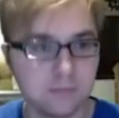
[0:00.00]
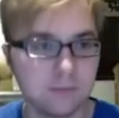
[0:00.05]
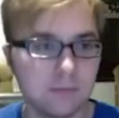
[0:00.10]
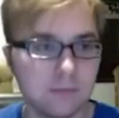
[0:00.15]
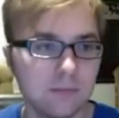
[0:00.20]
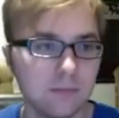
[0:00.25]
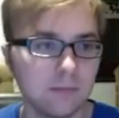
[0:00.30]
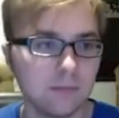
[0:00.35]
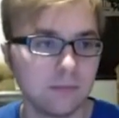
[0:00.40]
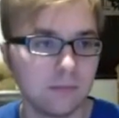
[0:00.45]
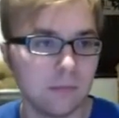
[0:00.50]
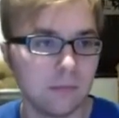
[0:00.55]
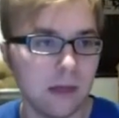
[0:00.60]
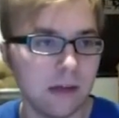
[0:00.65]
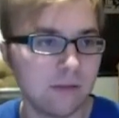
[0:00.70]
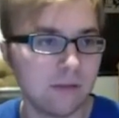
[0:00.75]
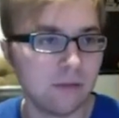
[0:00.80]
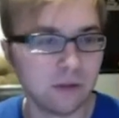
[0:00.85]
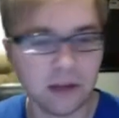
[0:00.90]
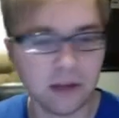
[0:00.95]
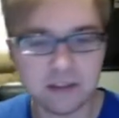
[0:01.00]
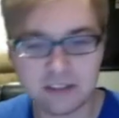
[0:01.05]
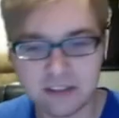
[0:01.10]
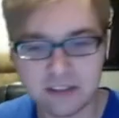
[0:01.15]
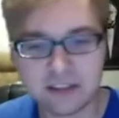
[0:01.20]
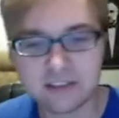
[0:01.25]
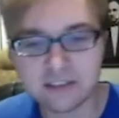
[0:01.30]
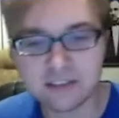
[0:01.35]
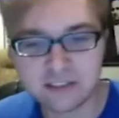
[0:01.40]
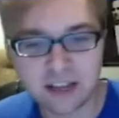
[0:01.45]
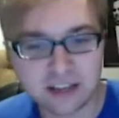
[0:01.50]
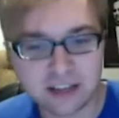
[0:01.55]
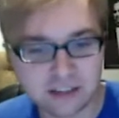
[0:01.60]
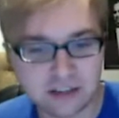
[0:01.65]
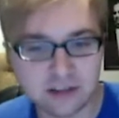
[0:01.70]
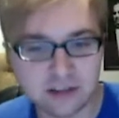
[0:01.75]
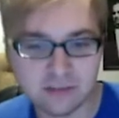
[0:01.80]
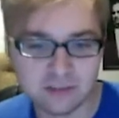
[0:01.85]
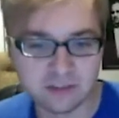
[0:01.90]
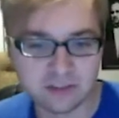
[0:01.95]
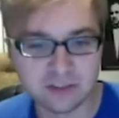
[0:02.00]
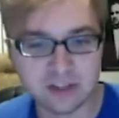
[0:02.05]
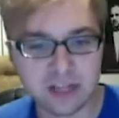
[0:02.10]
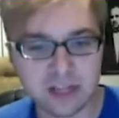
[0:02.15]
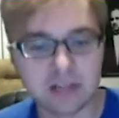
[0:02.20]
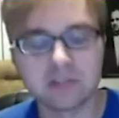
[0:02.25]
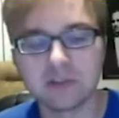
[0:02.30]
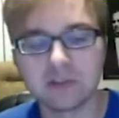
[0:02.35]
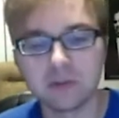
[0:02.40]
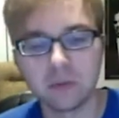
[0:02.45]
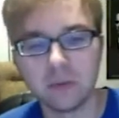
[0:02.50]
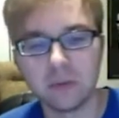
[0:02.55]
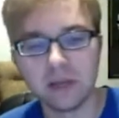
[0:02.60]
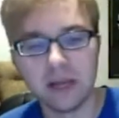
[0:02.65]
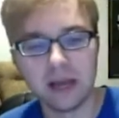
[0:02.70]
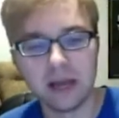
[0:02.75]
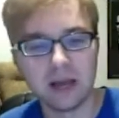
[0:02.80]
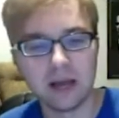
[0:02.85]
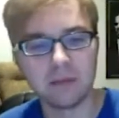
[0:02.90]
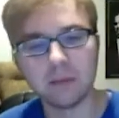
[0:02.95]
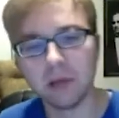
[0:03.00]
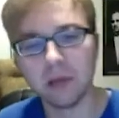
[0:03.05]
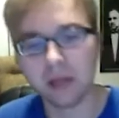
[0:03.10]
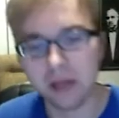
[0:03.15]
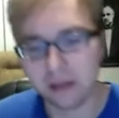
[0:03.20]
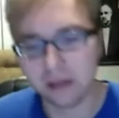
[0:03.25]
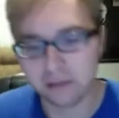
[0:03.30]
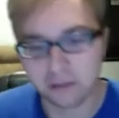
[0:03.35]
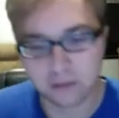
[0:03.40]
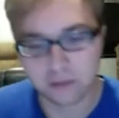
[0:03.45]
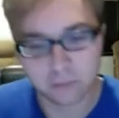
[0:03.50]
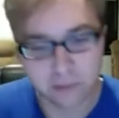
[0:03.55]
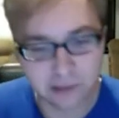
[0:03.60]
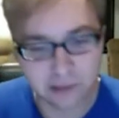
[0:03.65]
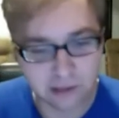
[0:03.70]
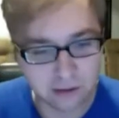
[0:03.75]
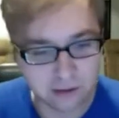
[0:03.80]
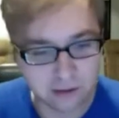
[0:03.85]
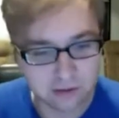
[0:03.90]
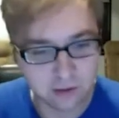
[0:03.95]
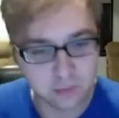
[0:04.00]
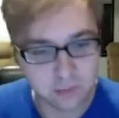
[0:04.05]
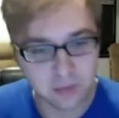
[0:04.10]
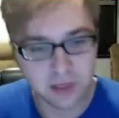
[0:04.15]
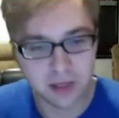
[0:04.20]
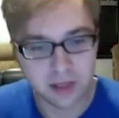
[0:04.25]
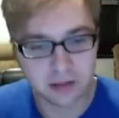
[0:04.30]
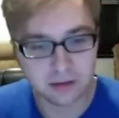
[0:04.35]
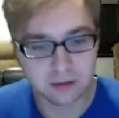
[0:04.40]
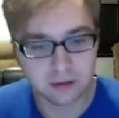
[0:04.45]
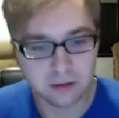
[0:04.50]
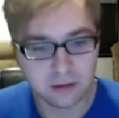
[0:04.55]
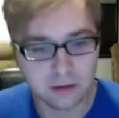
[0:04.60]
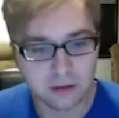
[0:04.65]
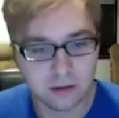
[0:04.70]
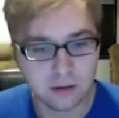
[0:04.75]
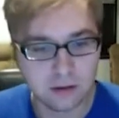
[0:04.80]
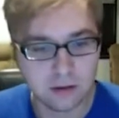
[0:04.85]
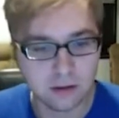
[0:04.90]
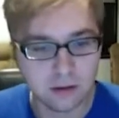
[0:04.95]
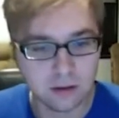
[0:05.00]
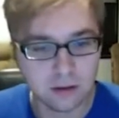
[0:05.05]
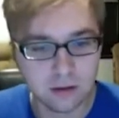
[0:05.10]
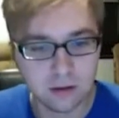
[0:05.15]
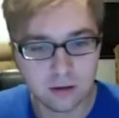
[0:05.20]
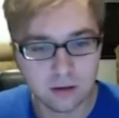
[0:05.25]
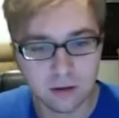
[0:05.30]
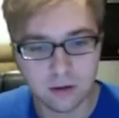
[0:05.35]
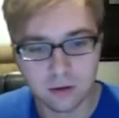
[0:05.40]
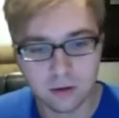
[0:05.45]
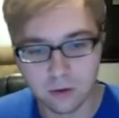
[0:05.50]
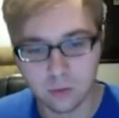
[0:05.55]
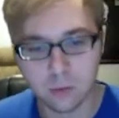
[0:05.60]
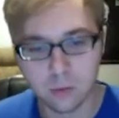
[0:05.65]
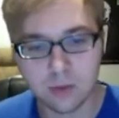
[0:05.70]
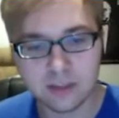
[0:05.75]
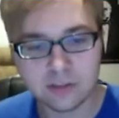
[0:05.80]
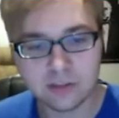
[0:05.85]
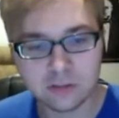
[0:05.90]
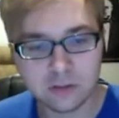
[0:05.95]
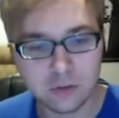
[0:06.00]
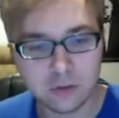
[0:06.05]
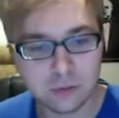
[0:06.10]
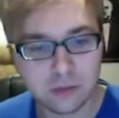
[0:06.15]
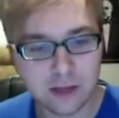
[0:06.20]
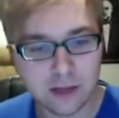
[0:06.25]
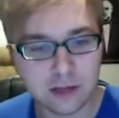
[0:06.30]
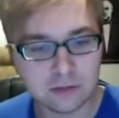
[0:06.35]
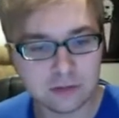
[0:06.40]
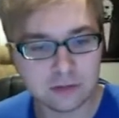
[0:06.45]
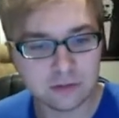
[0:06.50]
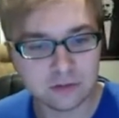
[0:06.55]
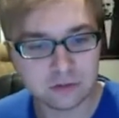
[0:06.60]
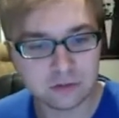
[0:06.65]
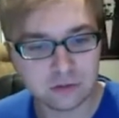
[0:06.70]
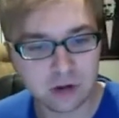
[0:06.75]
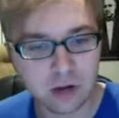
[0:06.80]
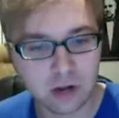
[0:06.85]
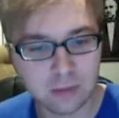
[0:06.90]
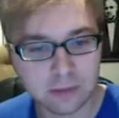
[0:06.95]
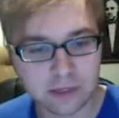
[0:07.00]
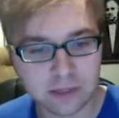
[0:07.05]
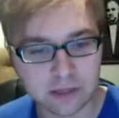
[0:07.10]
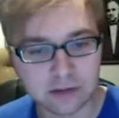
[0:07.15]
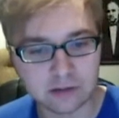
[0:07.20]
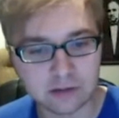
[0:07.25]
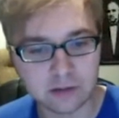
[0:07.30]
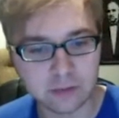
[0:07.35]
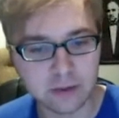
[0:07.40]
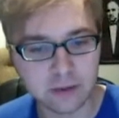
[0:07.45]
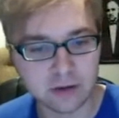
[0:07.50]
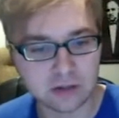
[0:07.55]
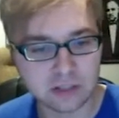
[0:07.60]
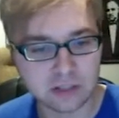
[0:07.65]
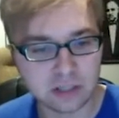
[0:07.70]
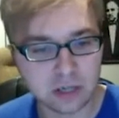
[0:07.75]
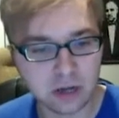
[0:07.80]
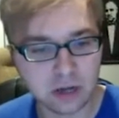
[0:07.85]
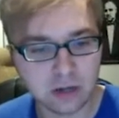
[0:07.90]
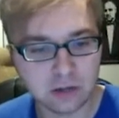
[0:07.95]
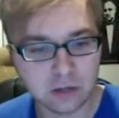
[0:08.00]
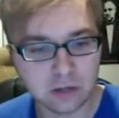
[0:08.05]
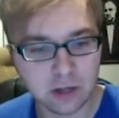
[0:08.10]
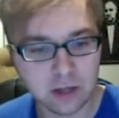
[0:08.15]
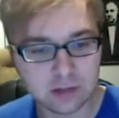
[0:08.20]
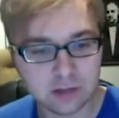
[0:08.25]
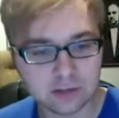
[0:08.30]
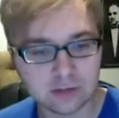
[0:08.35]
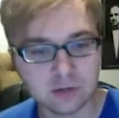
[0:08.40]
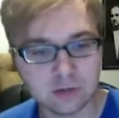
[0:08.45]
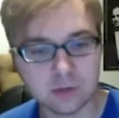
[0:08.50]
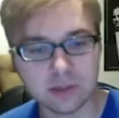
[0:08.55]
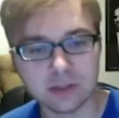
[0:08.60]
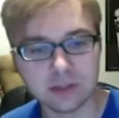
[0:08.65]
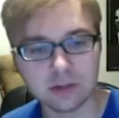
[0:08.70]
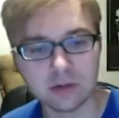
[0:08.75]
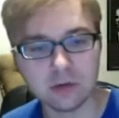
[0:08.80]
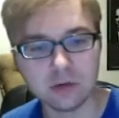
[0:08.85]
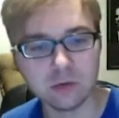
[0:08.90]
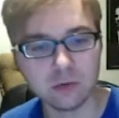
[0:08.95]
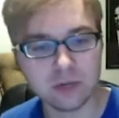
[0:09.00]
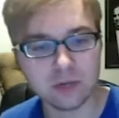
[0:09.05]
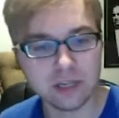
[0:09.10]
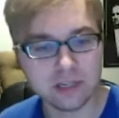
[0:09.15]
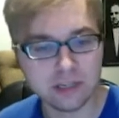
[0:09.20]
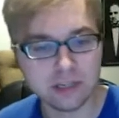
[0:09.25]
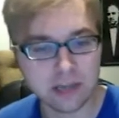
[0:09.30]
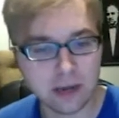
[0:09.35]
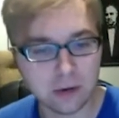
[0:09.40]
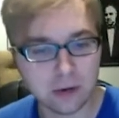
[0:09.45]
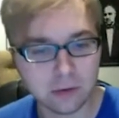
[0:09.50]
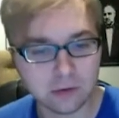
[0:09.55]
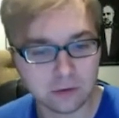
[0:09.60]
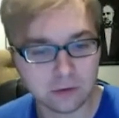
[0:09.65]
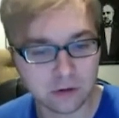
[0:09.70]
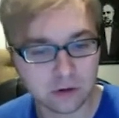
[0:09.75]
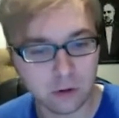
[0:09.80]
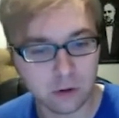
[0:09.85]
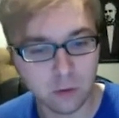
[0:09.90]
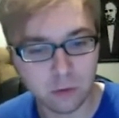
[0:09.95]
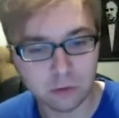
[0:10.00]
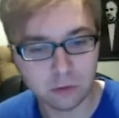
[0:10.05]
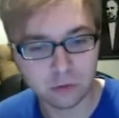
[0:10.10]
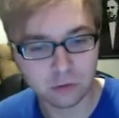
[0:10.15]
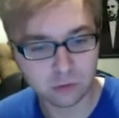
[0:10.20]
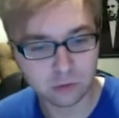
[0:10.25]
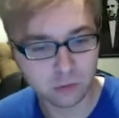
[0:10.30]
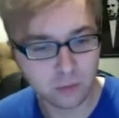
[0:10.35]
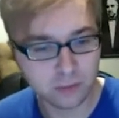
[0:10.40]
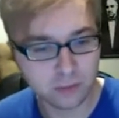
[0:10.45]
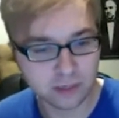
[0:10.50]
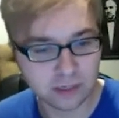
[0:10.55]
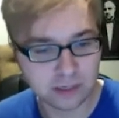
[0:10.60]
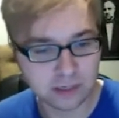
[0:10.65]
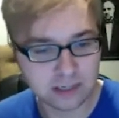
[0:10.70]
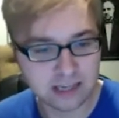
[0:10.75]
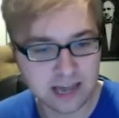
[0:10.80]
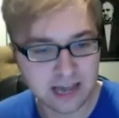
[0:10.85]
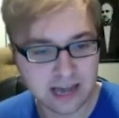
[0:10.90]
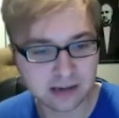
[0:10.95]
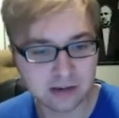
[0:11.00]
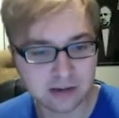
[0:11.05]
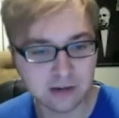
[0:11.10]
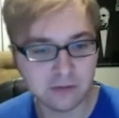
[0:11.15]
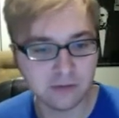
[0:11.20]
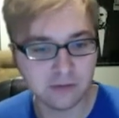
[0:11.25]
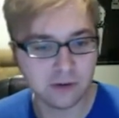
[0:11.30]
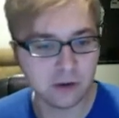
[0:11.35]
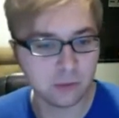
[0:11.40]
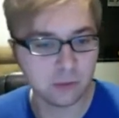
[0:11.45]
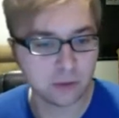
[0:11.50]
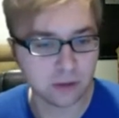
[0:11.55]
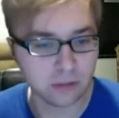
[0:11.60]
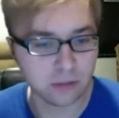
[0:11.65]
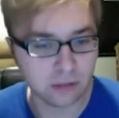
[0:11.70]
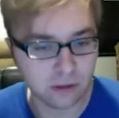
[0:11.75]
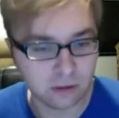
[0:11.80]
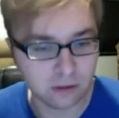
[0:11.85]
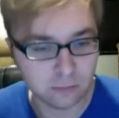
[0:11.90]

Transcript: Advertising executive is the answer we had, but I think we can accept that. Which 2000s drama is about a young law student who re encounters an older woman he had an affair with in